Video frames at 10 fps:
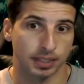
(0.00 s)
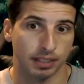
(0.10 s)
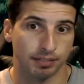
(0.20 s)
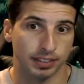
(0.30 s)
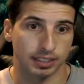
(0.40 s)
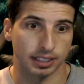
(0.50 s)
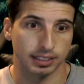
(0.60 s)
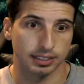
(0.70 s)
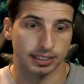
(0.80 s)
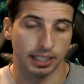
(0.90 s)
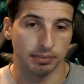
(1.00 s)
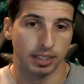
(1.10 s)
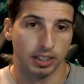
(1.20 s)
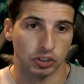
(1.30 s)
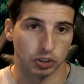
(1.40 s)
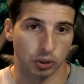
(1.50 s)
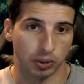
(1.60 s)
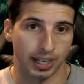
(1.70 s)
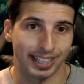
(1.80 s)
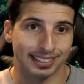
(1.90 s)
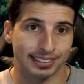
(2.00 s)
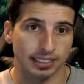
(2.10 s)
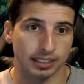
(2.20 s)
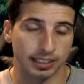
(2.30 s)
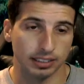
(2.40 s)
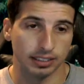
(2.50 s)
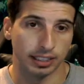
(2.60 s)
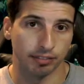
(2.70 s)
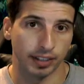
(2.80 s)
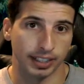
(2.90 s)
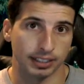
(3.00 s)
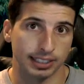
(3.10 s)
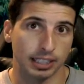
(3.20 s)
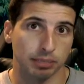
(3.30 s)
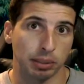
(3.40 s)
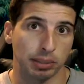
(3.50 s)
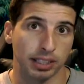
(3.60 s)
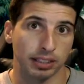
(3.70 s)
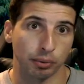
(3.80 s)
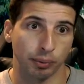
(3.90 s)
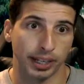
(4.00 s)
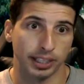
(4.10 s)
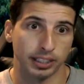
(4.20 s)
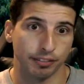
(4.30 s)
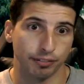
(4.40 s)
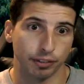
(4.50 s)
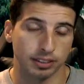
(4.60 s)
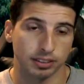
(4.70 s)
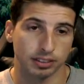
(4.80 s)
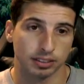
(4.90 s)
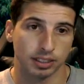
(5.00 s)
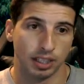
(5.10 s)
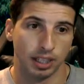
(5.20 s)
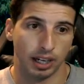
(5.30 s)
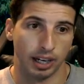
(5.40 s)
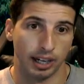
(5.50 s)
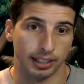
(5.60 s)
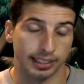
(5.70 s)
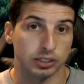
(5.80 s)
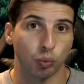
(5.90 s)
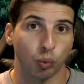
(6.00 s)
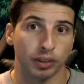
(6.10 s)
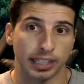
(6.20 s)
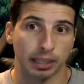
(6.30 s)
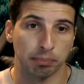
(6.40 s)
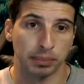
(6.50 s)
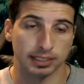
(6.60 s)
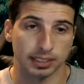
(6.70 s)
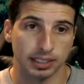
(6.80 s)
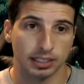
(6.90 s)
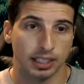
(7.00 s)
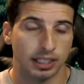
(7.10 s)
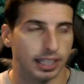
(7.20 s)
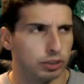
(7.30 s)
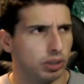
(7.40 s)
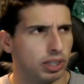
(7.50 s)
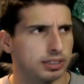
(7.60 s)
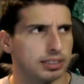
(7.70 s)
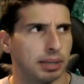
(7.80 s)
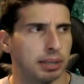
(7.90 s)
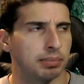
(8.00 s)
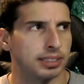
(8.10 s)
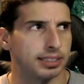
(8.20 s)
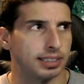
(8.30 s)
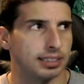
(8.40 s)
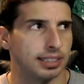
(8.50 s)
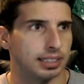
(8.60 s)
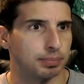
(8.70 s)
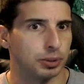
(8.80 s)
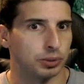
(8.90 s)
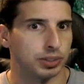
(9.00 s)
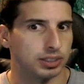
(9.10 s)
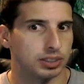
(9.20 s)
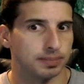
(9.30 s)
Fissilis, yeah. So uh, ideally, if I can get maybe Rain Ifrit, uh, that's one that I'm missing. And who else am I missing in the Esper units?